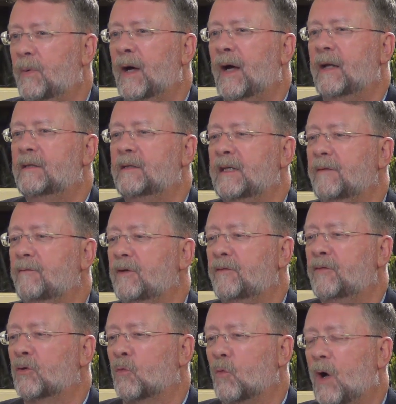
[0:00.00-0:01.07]
But even
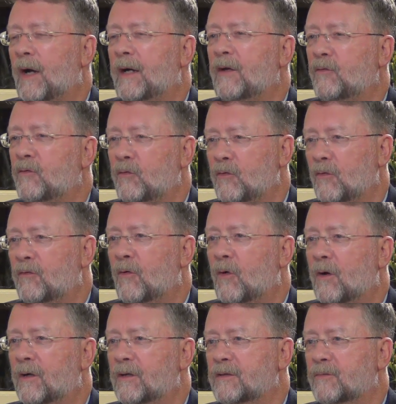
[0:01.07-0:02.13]
if you're walking through the
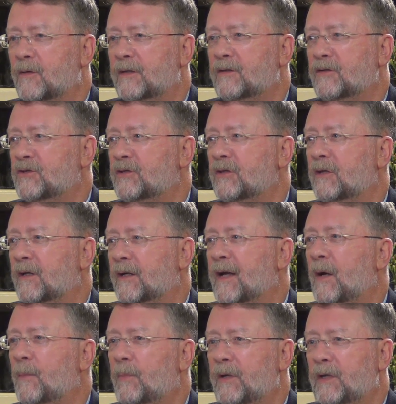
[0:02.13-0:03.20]
forest, right, there's still a
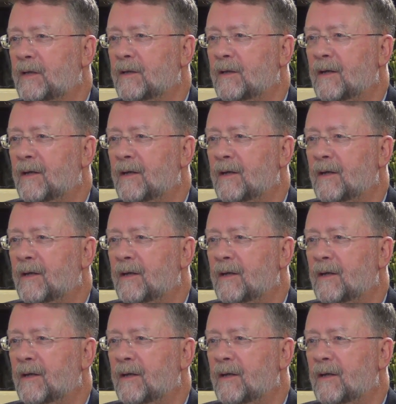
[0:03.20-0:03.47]
company